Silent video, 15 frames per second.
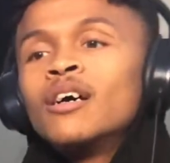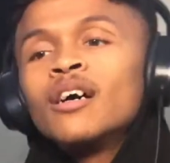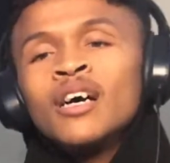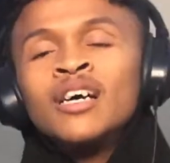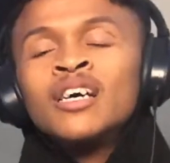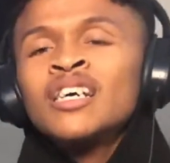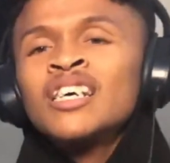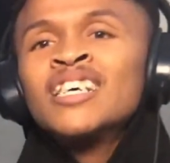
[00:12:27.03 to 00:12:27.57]

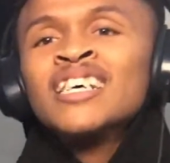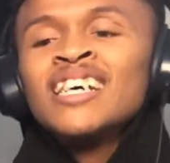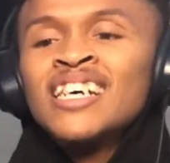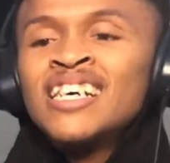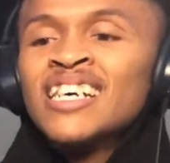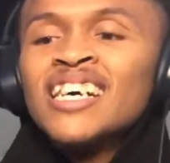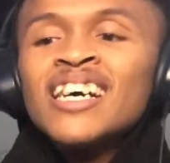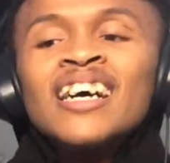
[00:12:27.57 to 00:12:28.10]

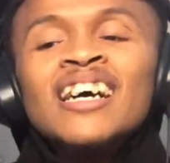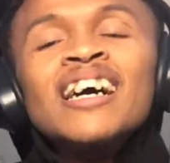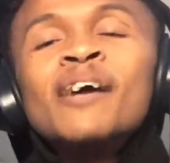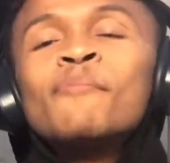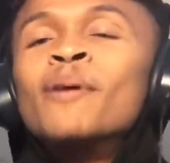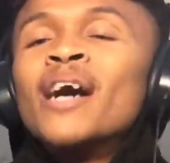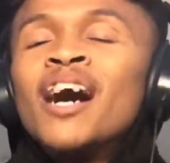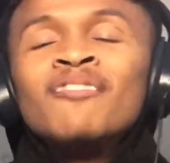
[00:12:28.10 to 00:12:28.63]
but
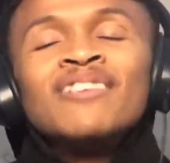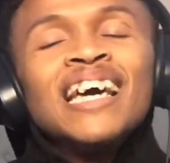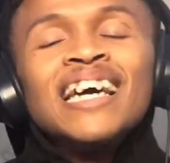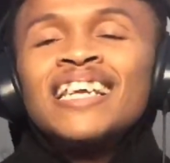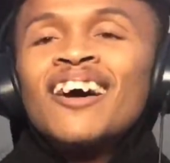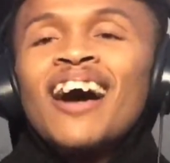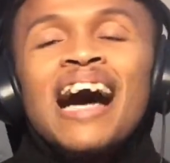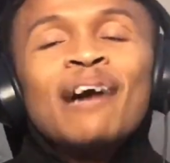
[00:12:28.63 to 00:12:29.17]
on that
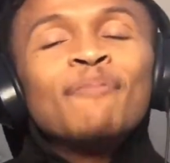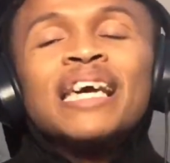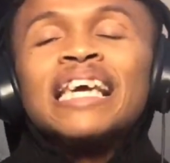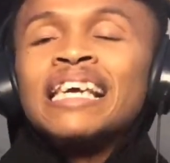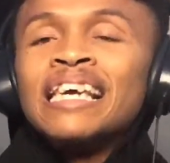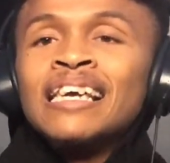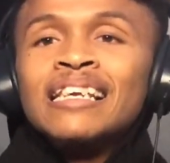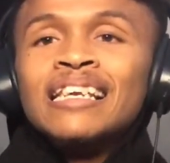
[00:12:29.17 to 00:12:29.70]
note, I'ma
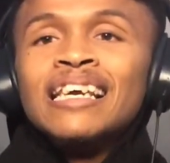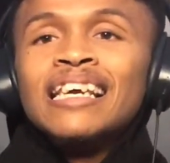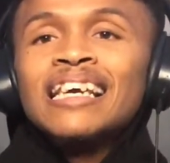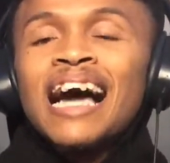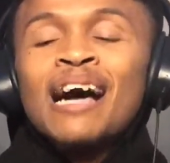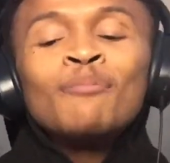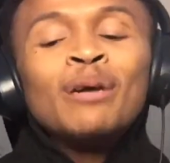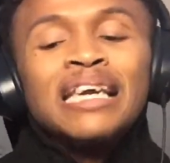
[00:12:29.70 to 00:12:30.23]
end it.
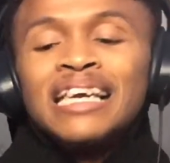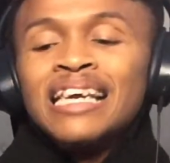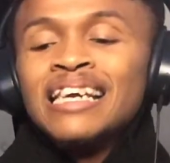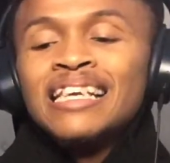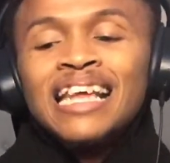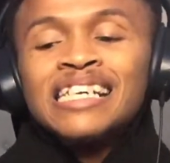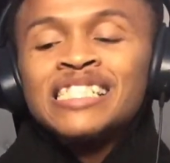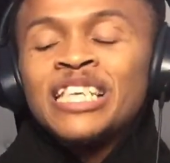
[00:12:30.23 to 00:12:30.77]
I'ma
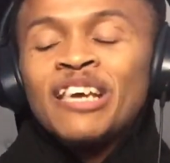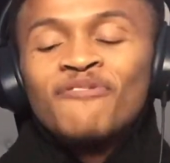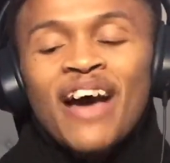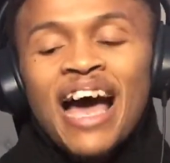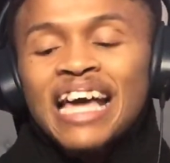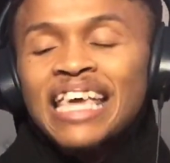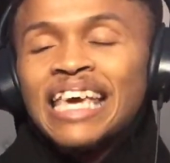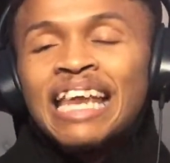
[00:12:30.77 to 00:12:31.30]
end that shit if
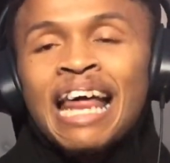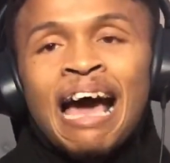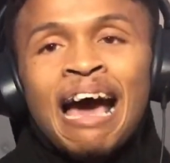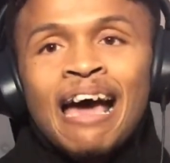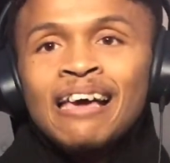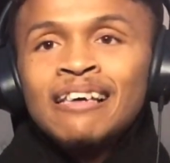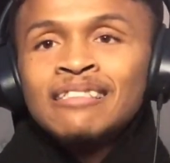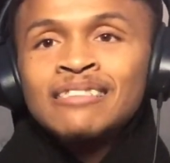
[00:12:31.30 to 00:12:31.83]
I get
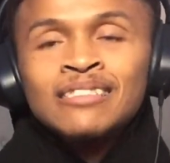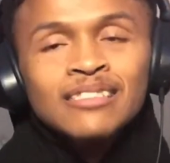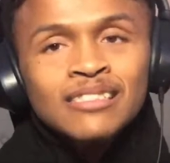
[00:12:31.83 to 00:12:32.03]
hot.